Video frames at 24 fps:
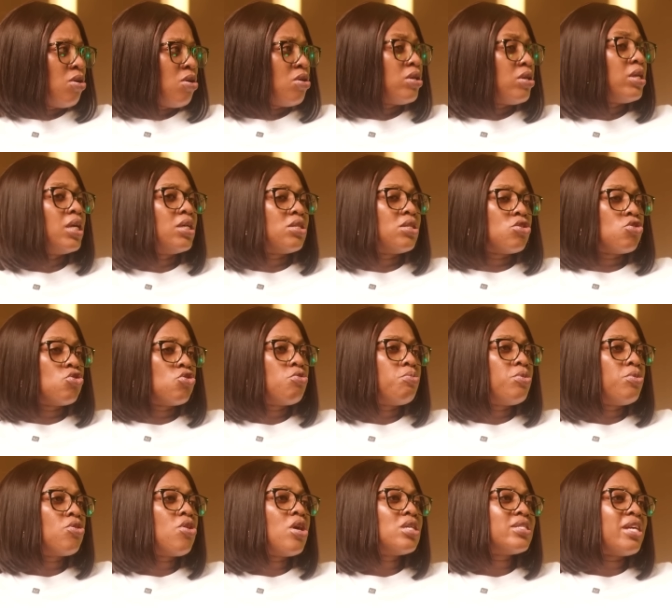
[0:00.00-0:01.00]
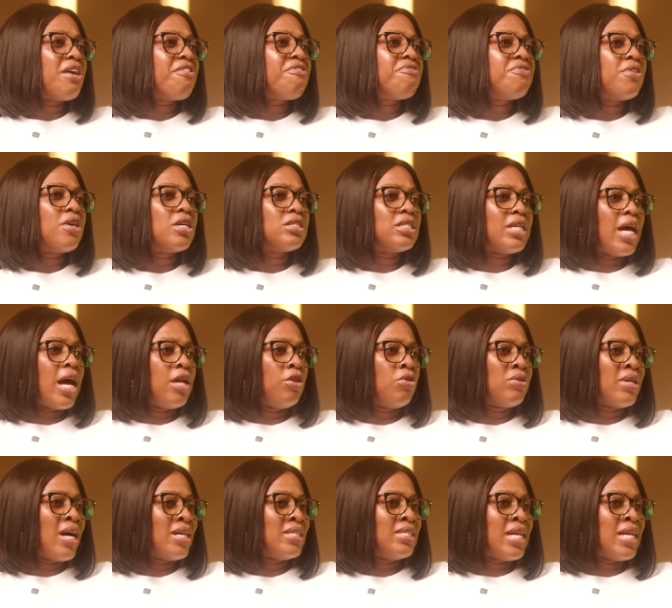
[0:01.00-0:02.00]
Yes. So because I
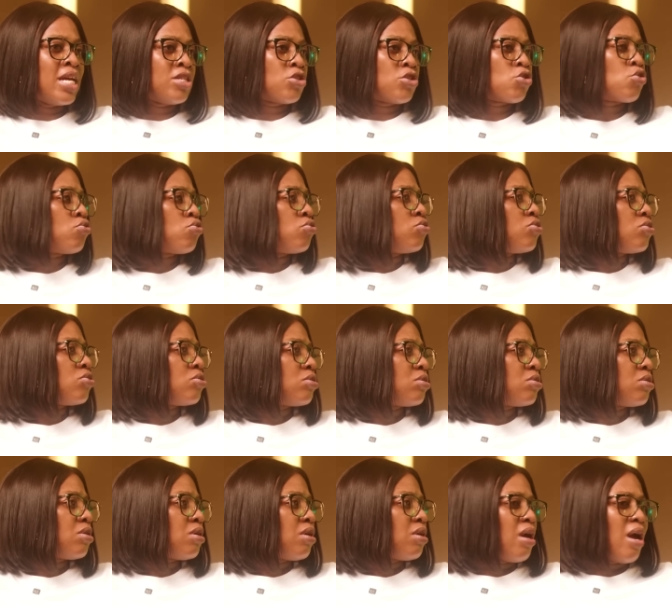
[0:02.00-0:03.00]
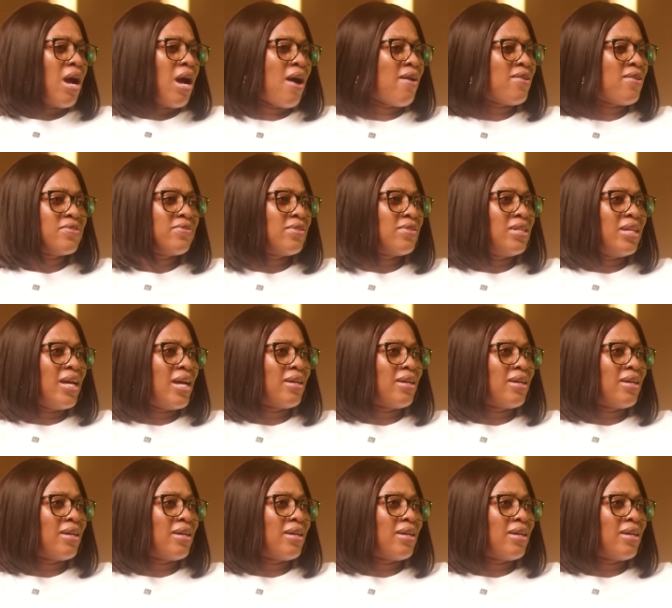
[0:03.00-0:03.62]
look at it as cruise, I always felt like